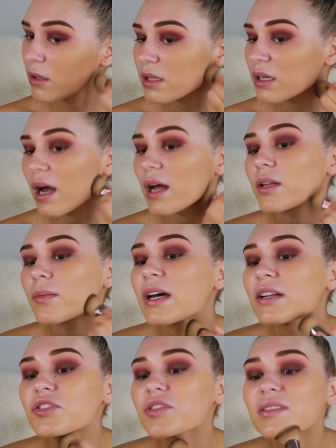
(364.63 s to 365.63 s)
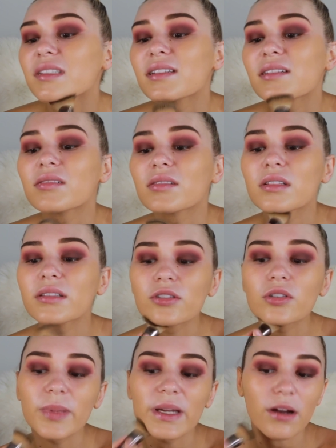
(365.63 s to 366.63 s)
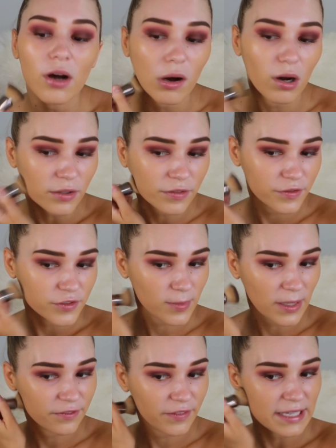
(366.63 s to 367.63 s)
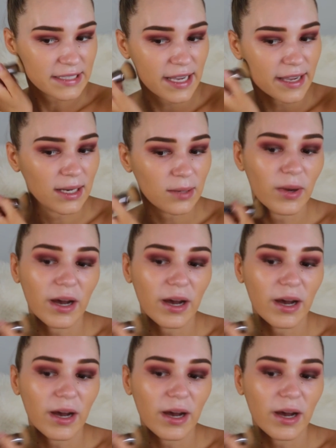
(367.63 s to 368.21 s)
The color match is a little bit off to my fake tan,